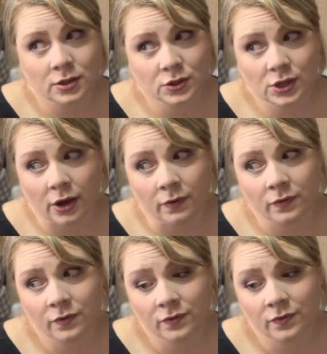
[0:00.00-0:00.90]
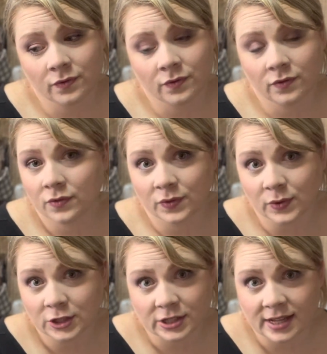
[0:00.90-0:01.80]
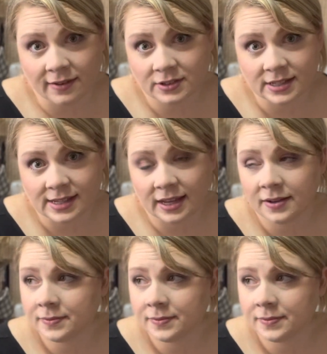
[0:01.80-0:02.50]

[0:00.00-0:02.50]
So we'll just have to see.